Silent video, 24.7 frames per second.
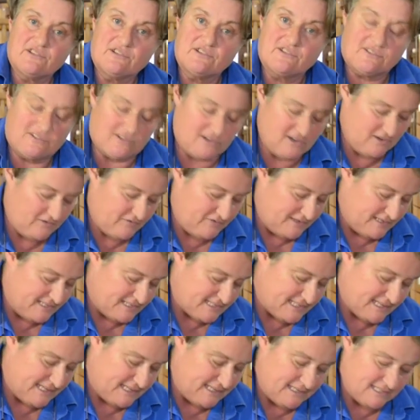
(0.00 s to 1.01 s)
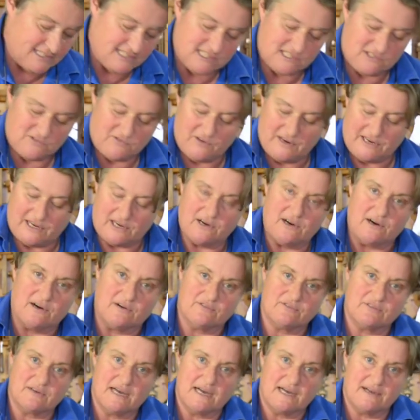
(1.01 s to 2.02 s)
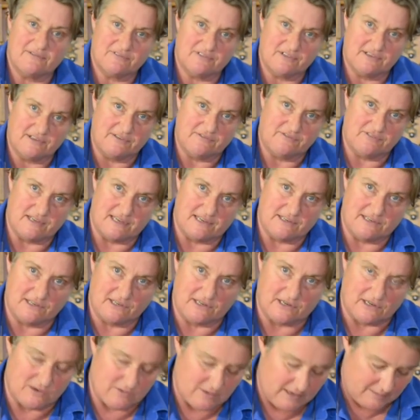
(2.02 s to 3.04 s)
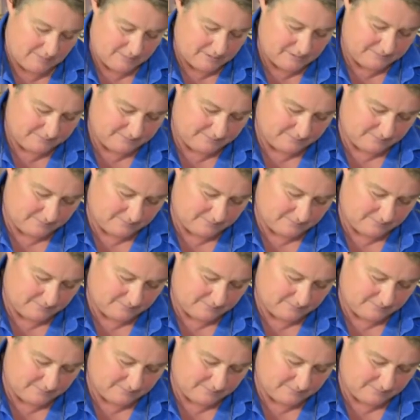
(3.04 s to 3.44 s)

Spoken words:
the surface, it'll just flick off after you've done your glue up.